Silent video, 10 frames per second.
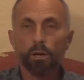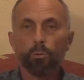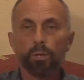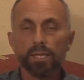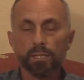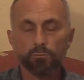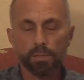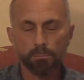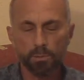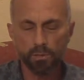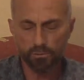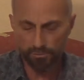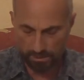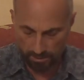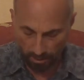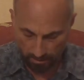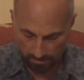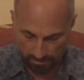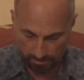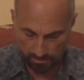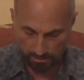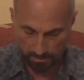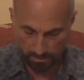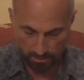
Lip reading: we can remove the toxins